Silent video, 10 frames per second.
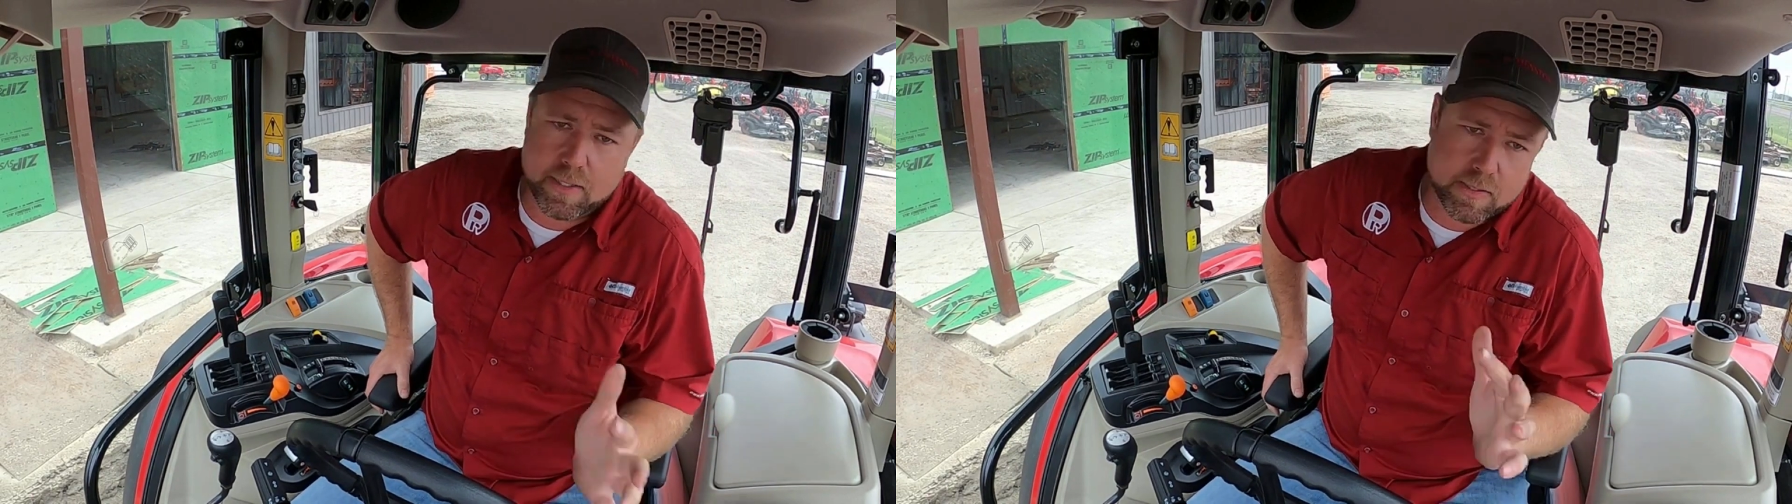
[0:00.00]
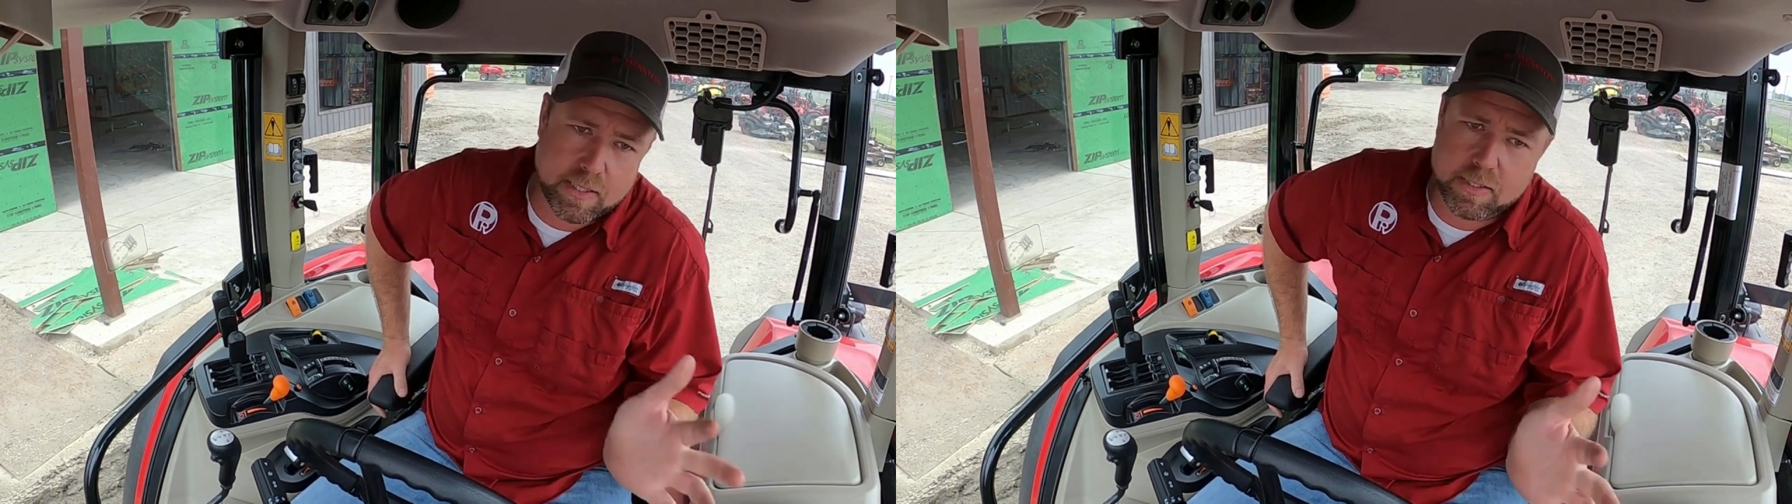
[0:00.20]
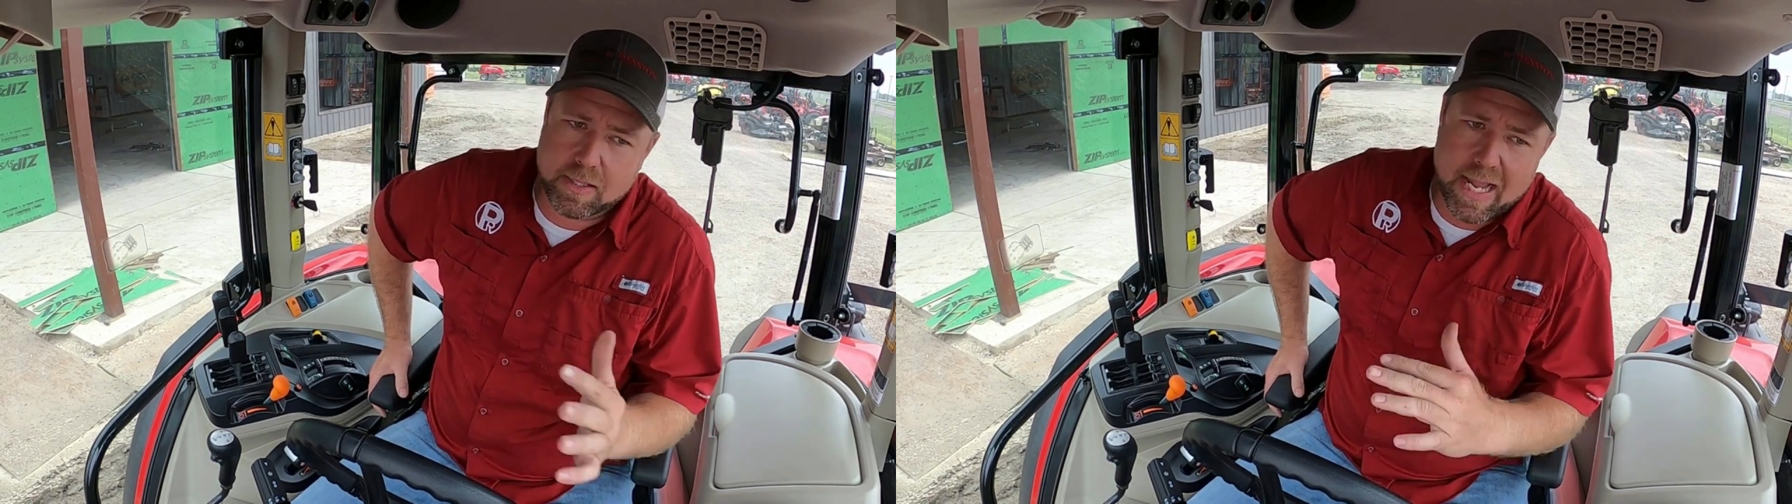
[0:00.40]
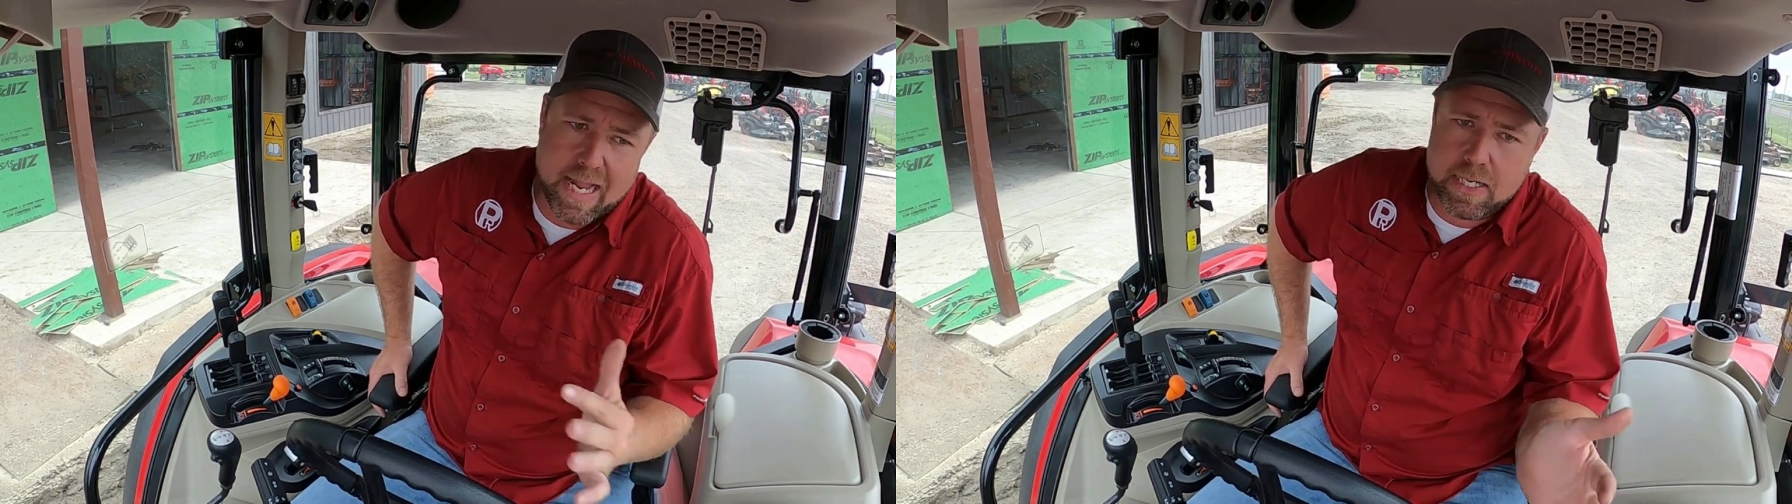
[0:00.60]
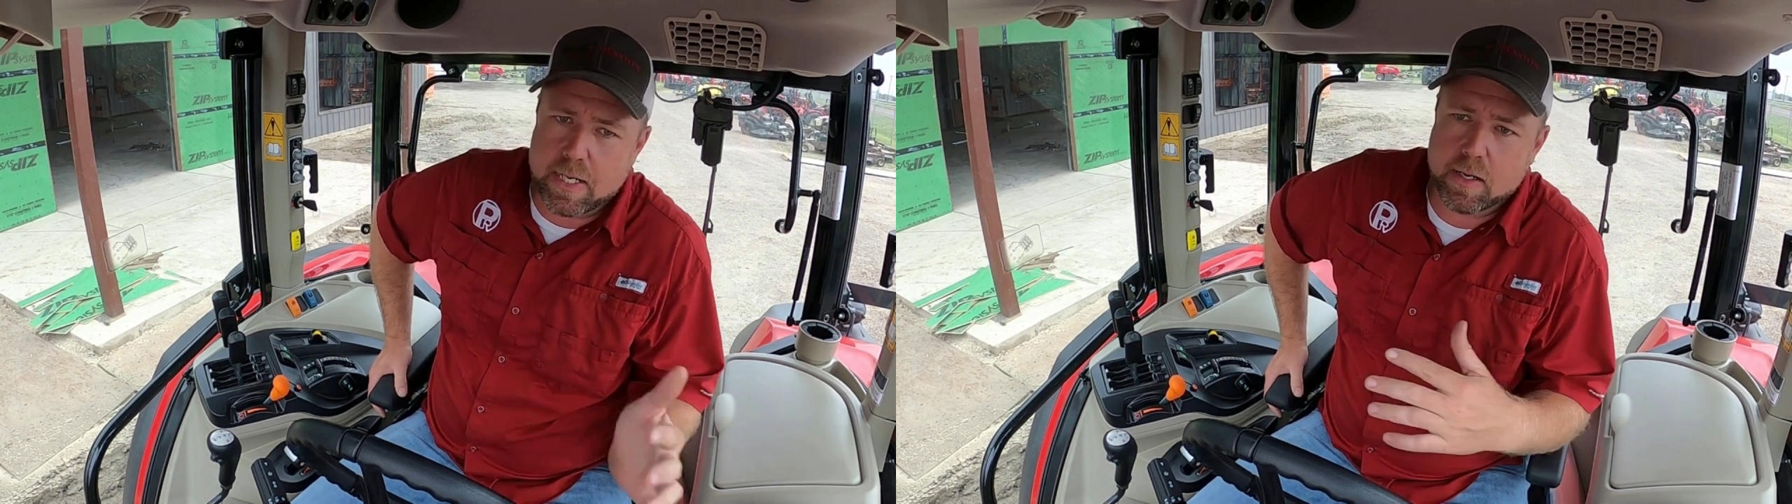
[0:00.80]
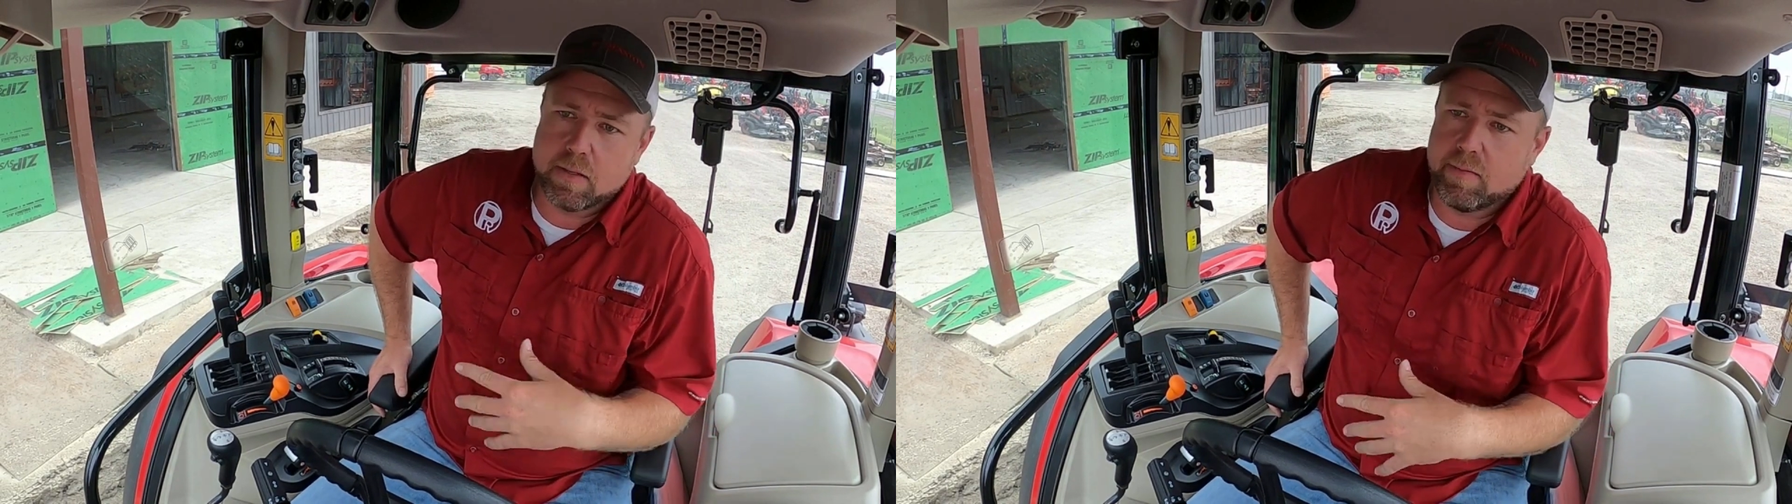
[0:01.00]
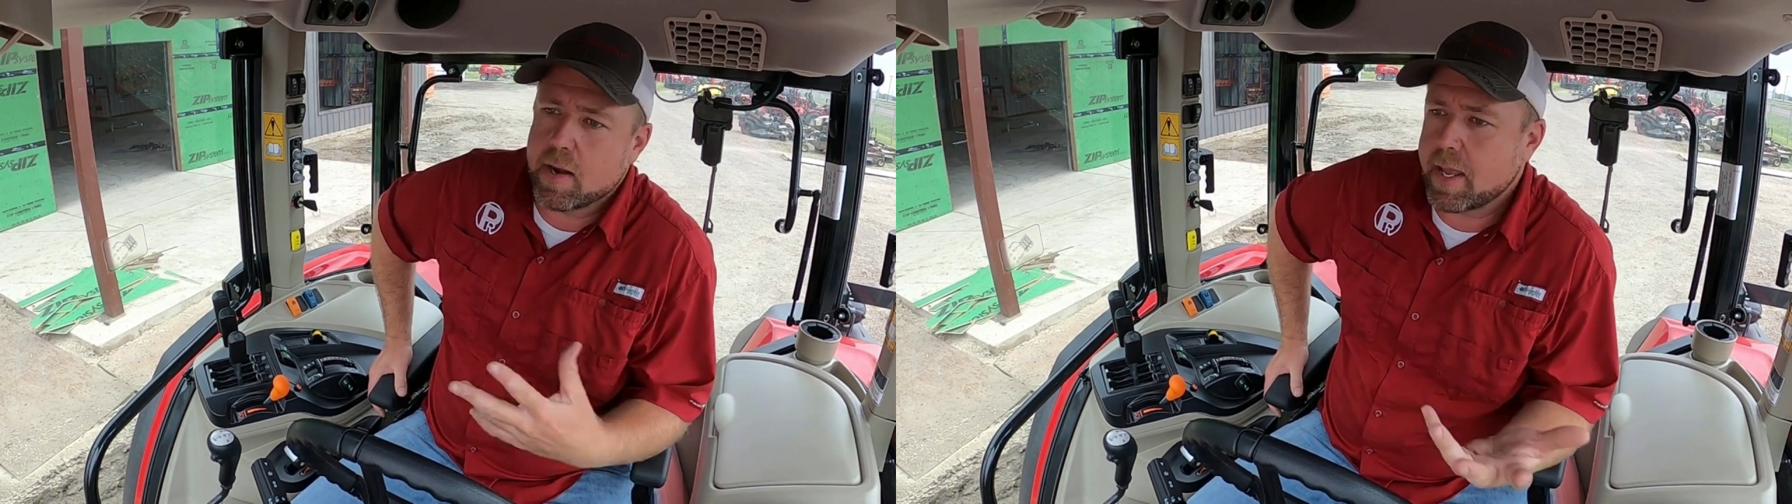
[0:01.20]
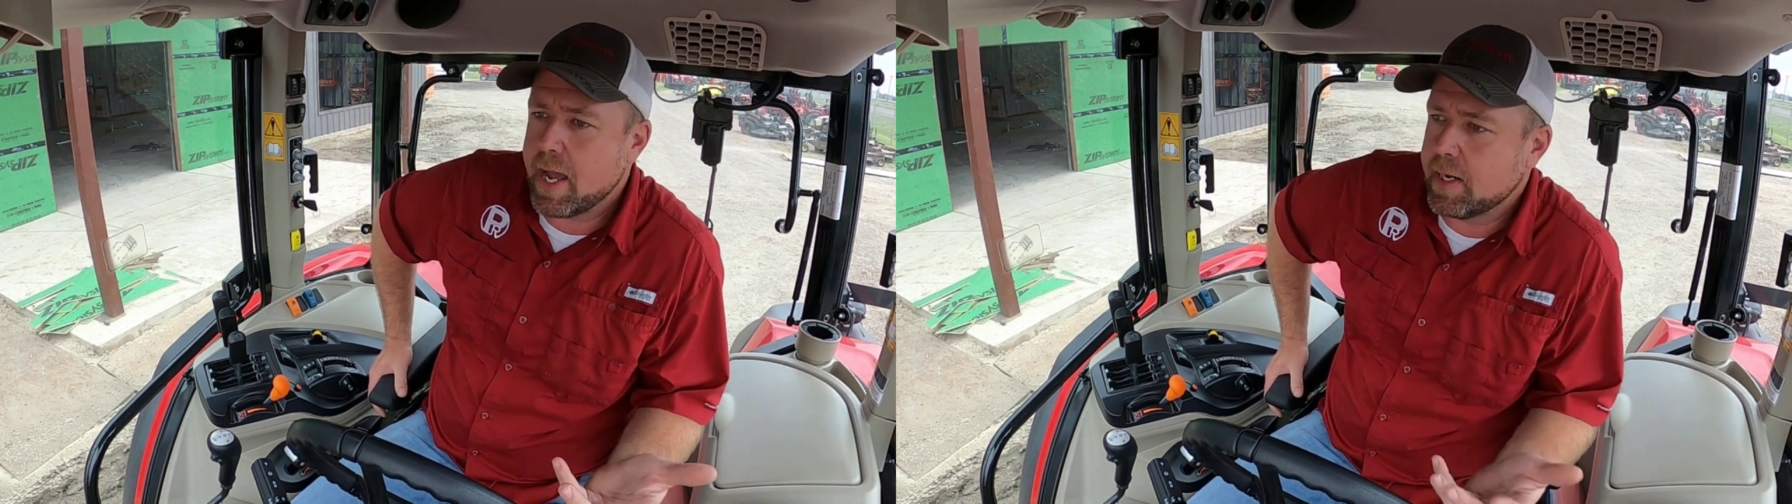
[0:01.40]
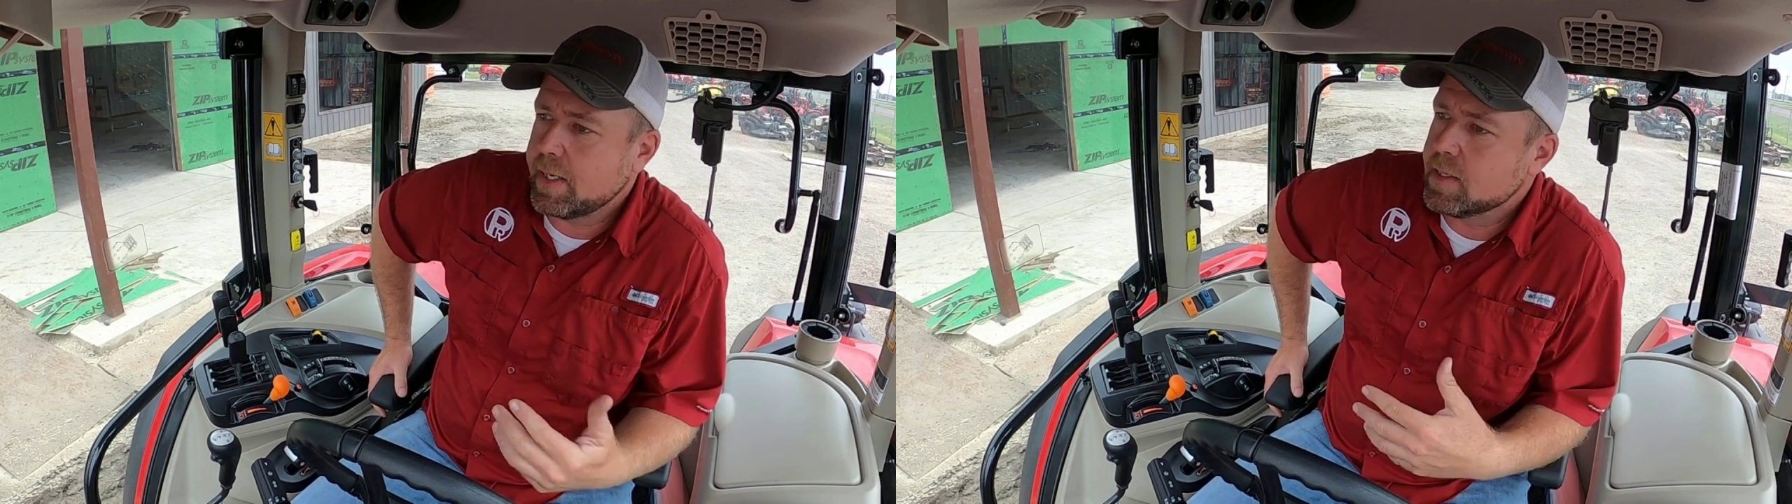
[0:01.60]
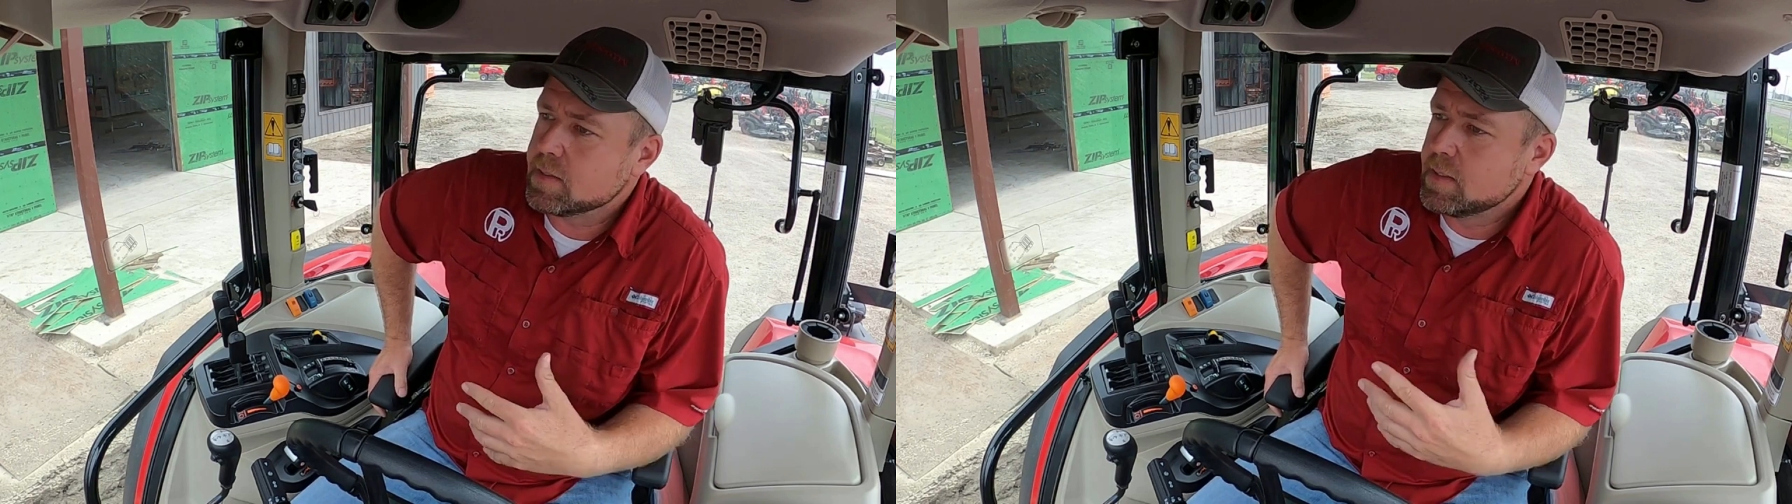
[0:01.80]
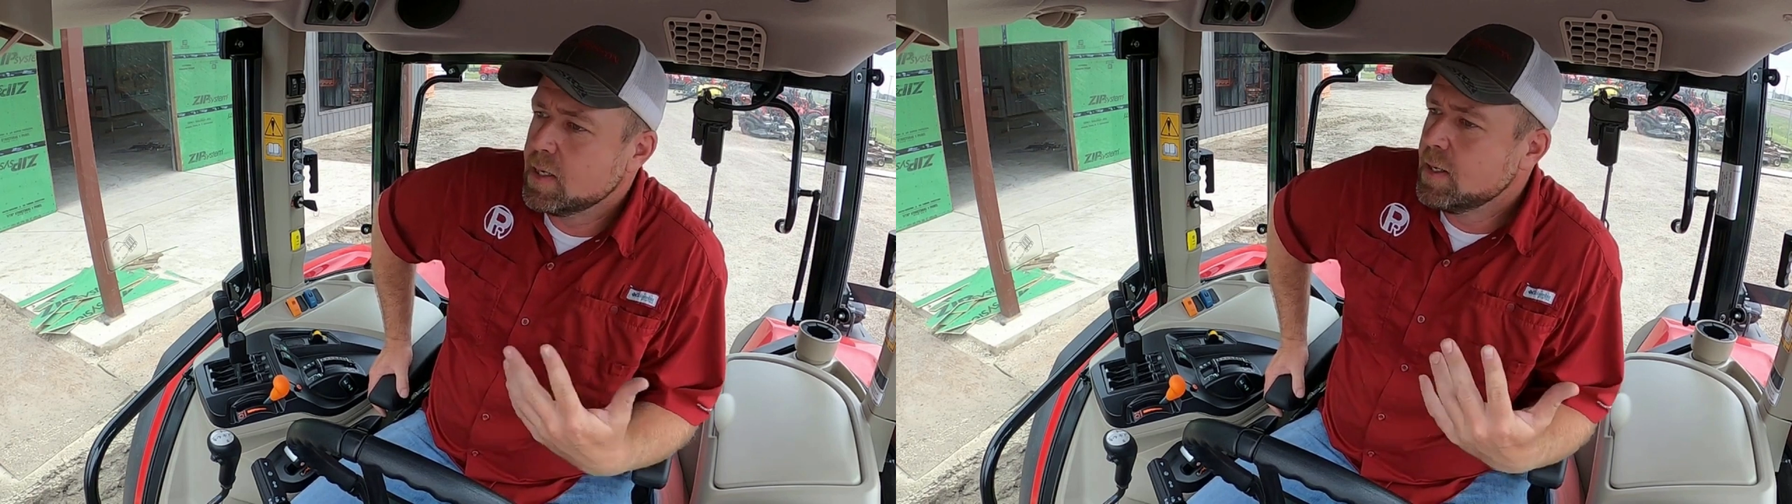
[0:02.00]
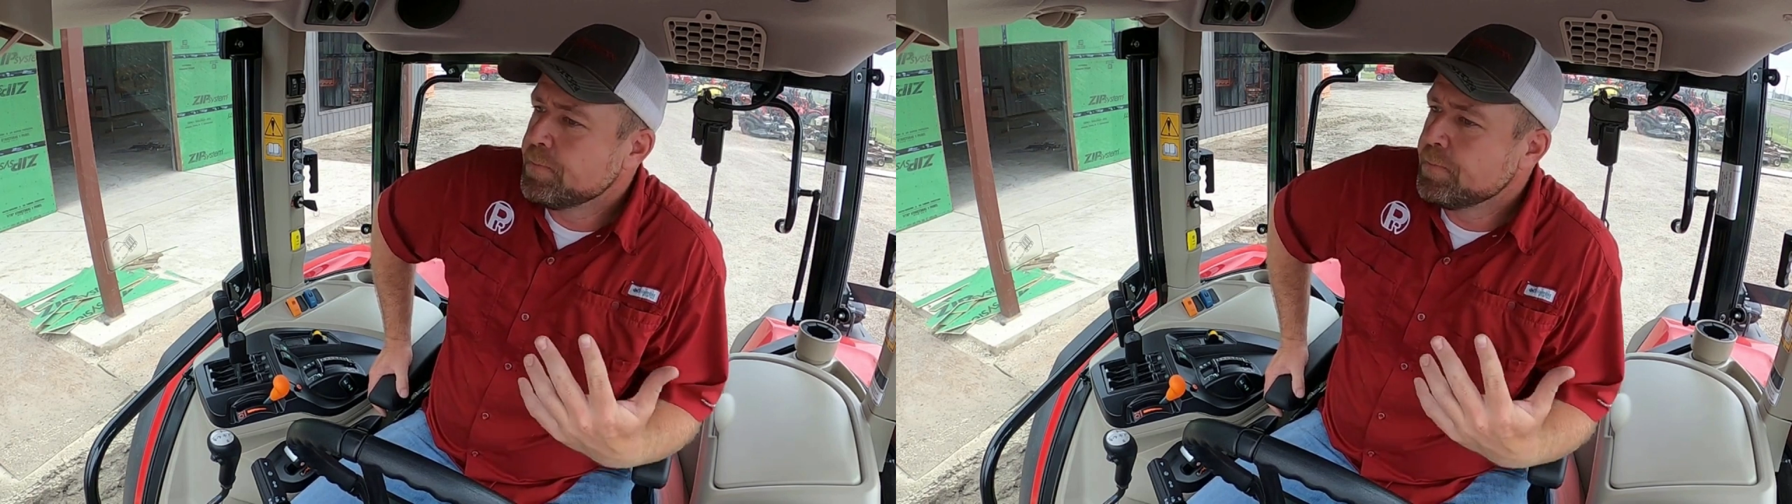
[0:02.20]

this land here in Nevada County is